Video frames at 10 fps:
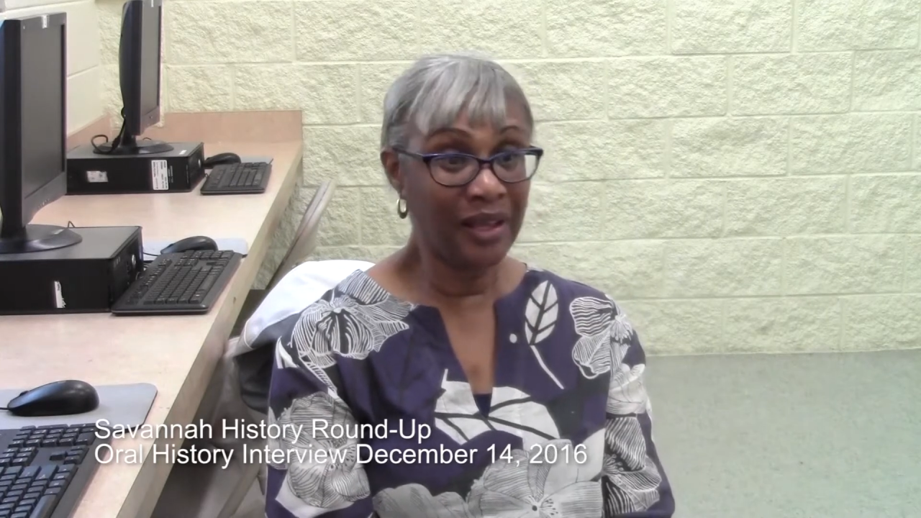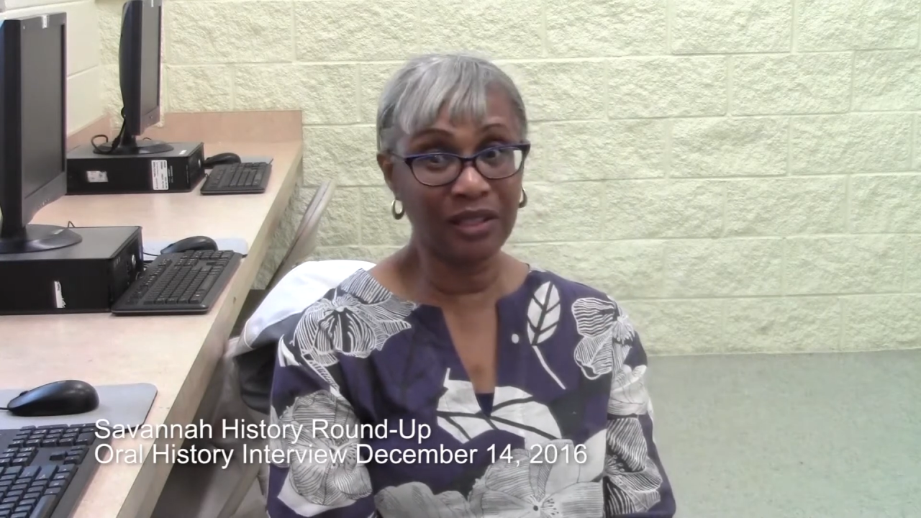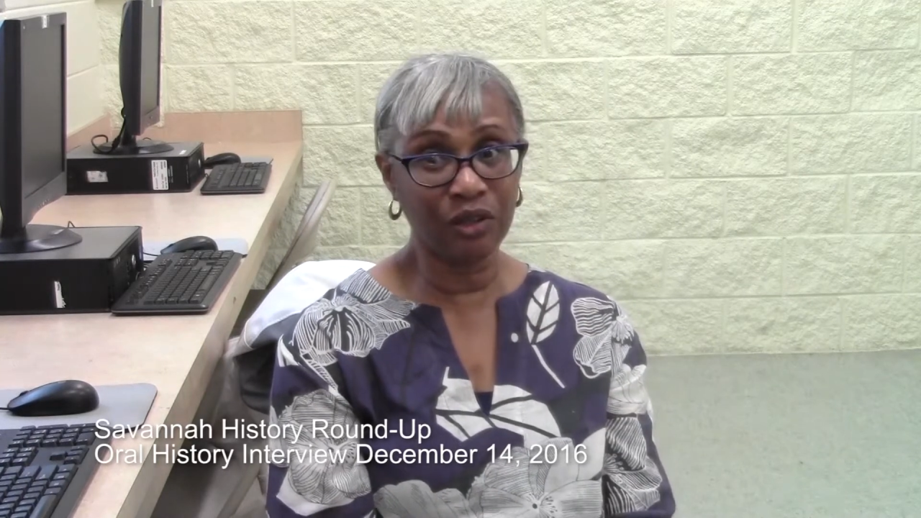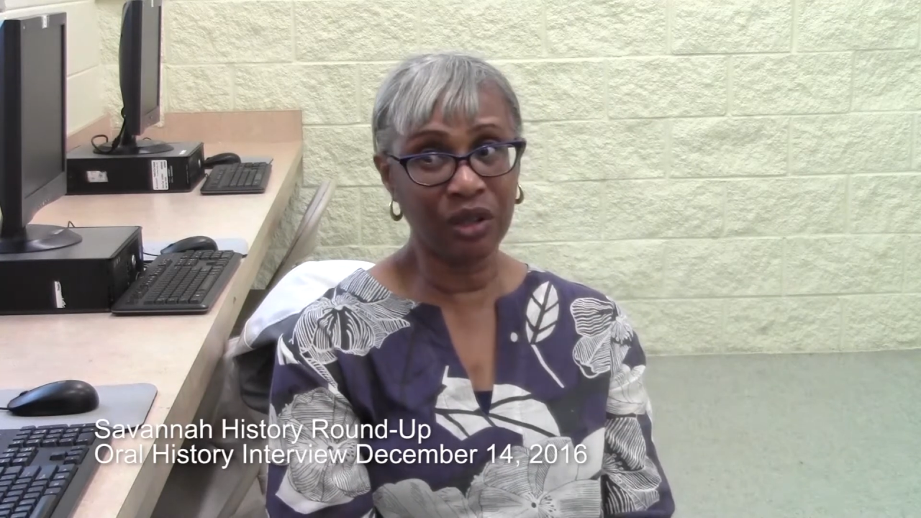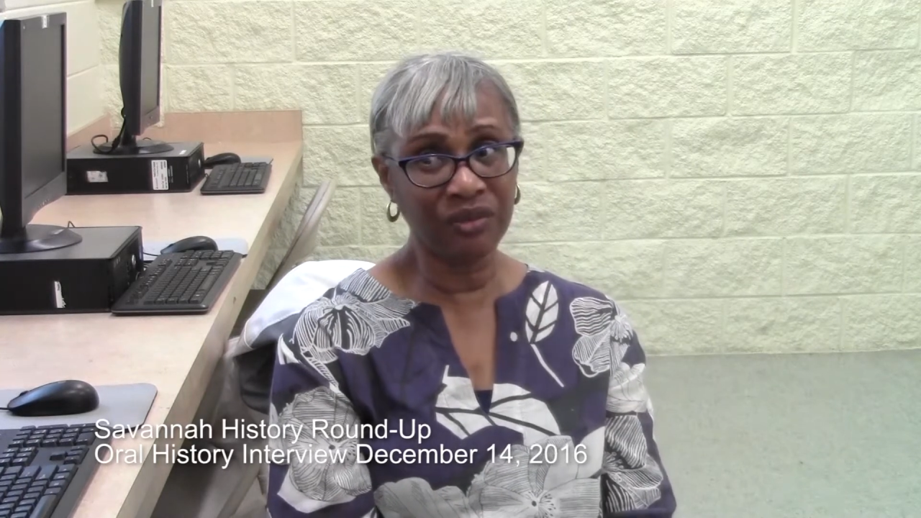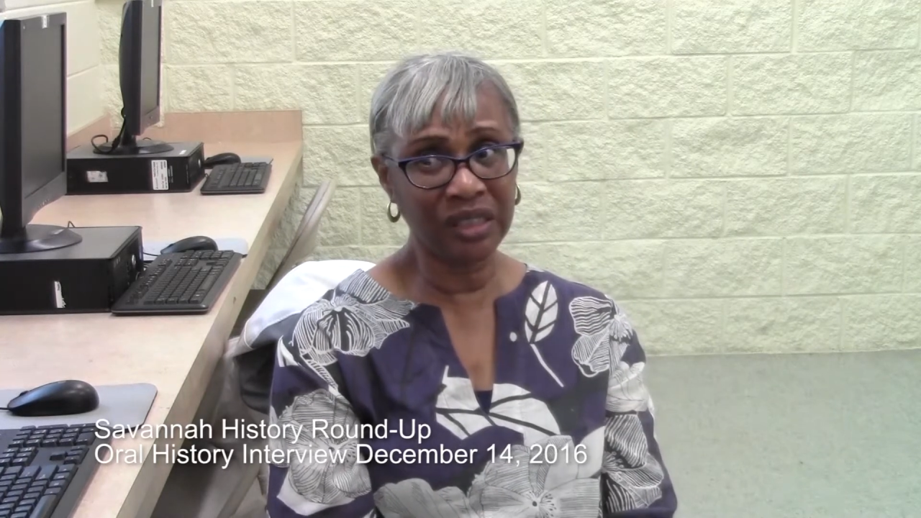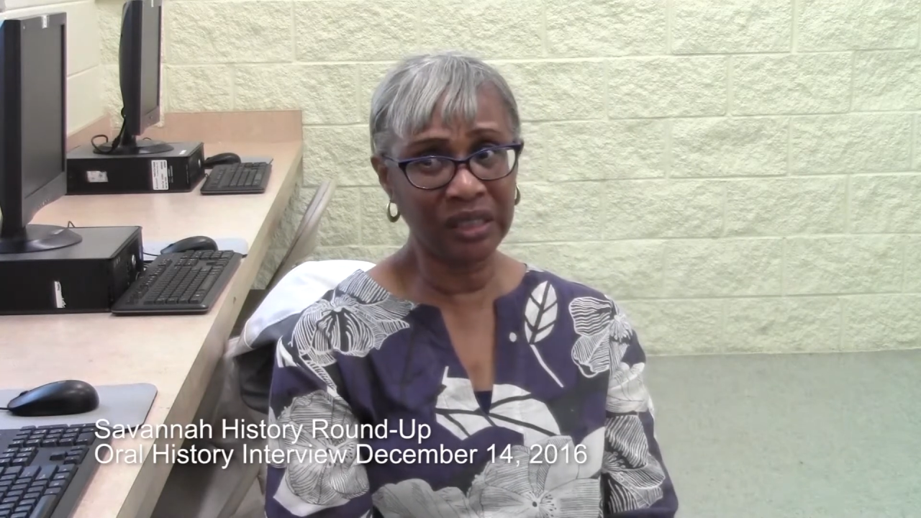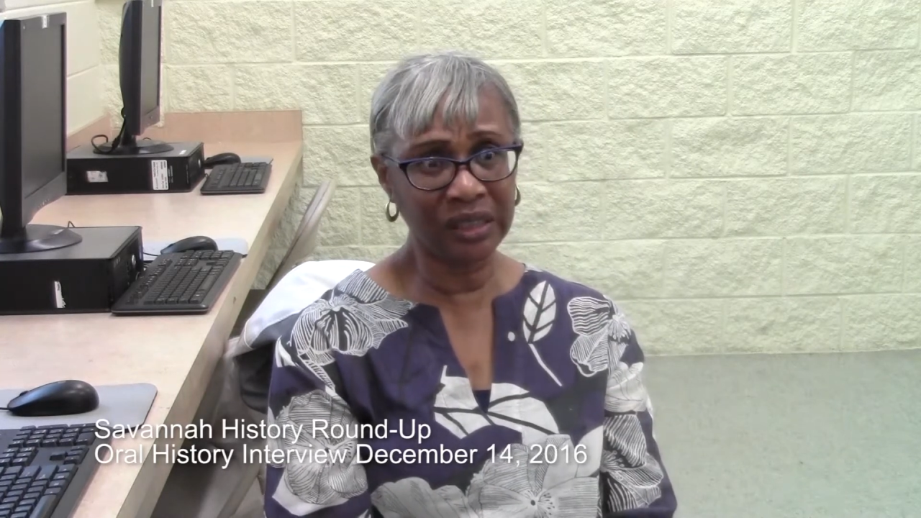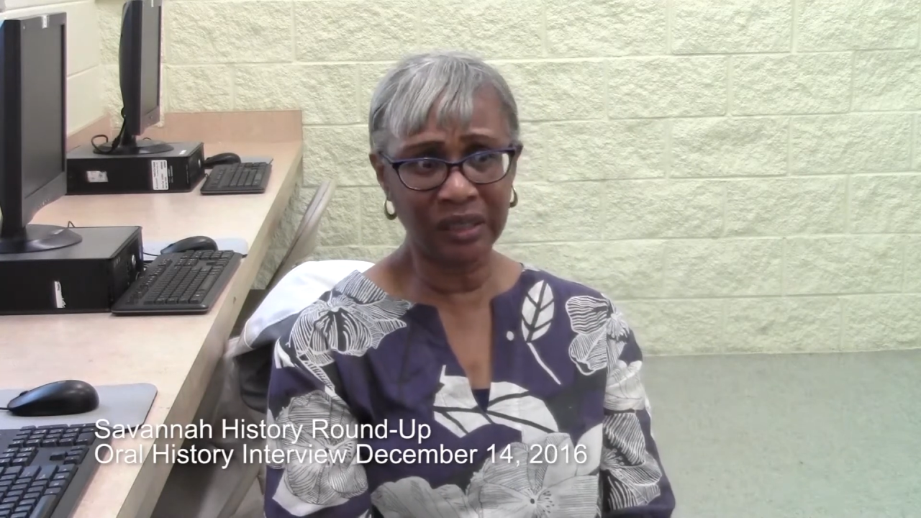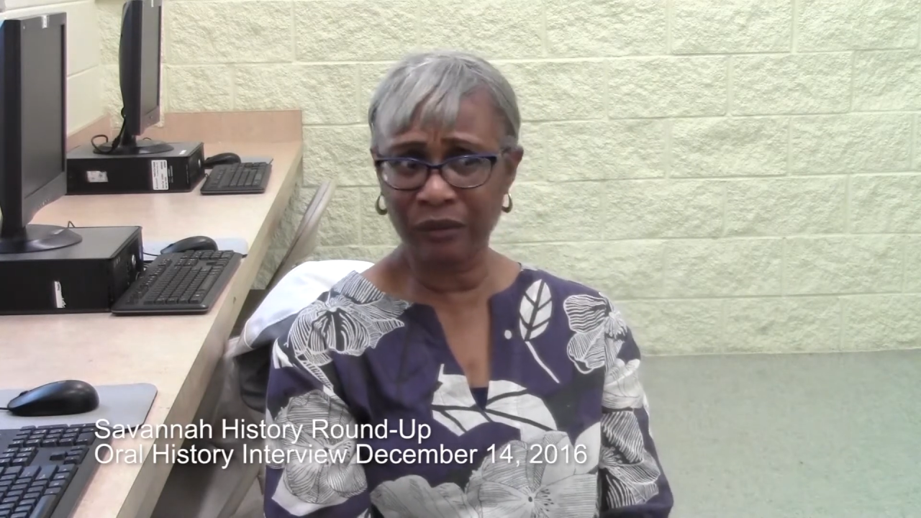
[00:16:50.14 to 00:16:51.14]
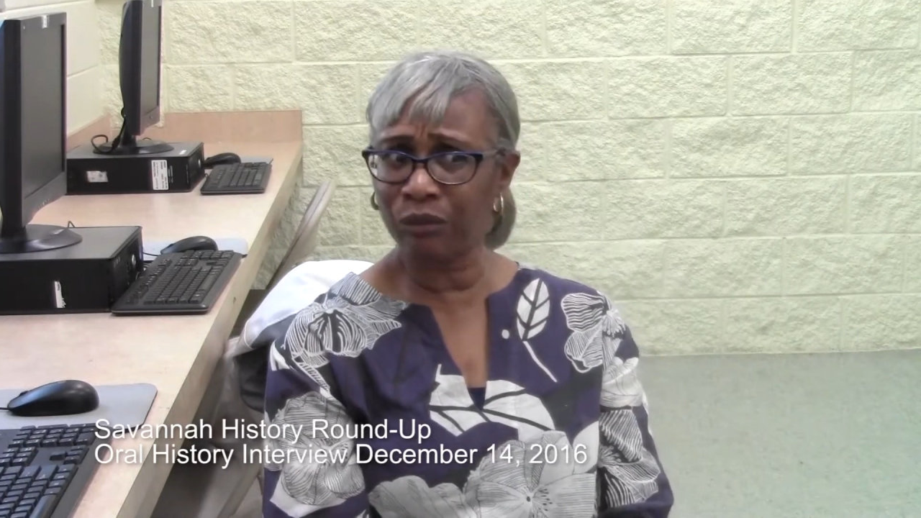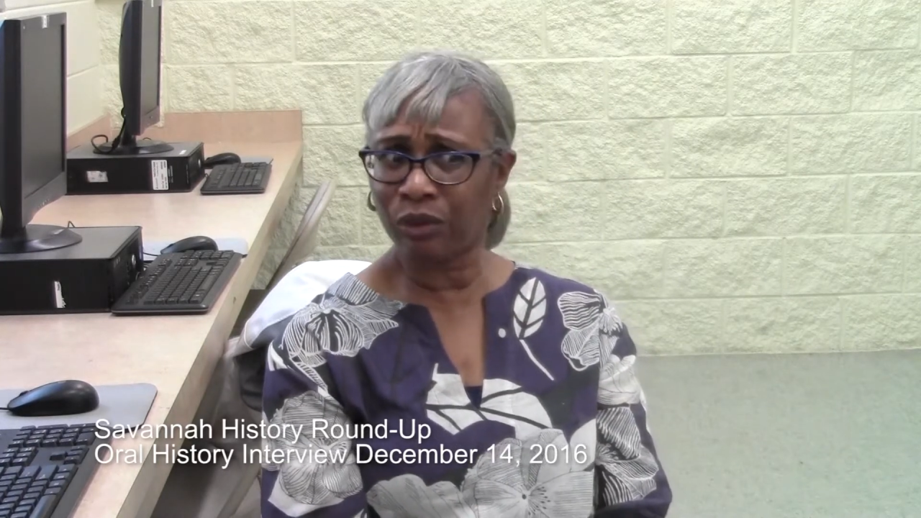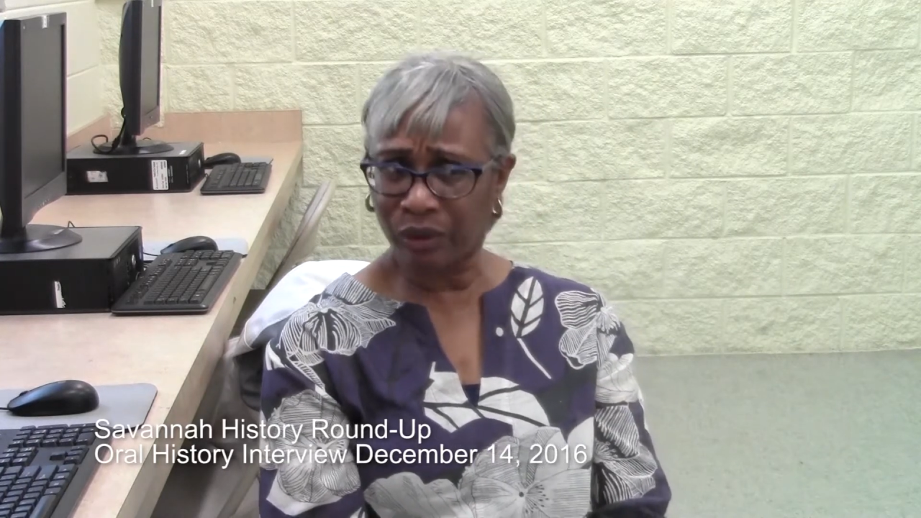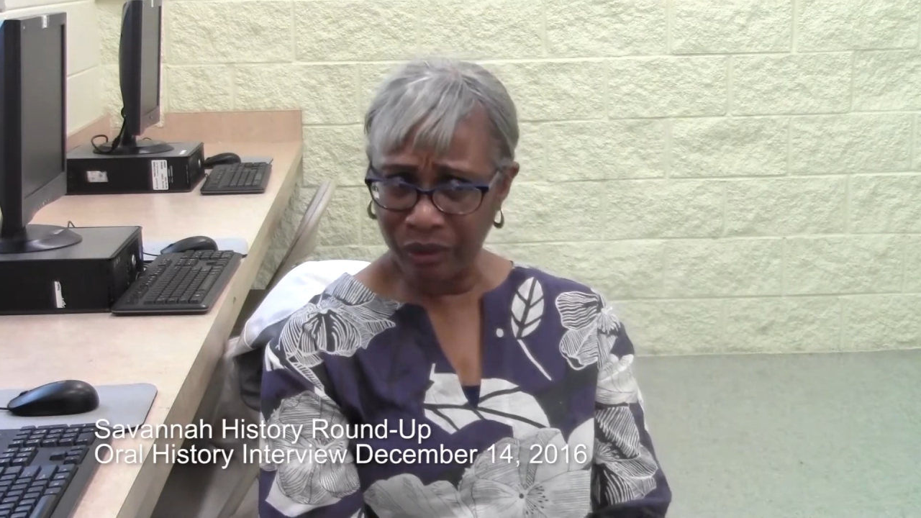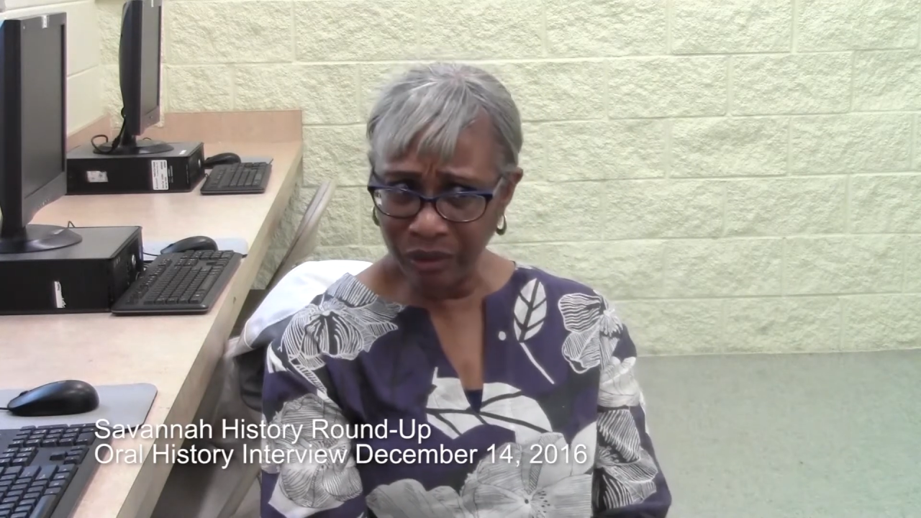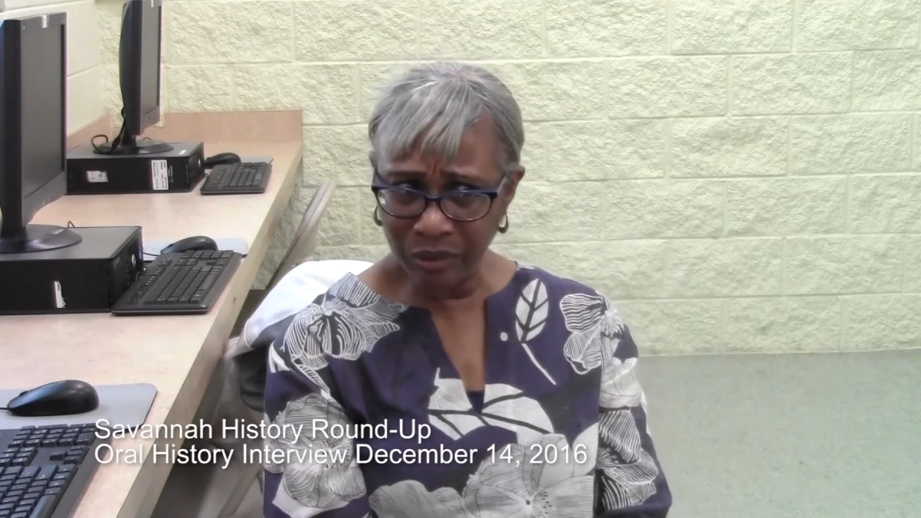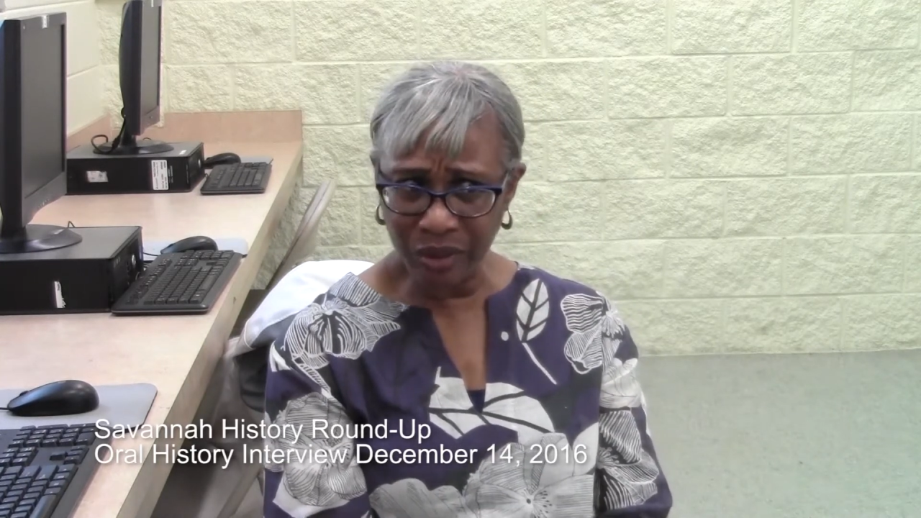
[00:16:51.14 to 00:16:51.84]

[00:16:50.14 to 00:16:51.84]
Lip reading: So evidently it worked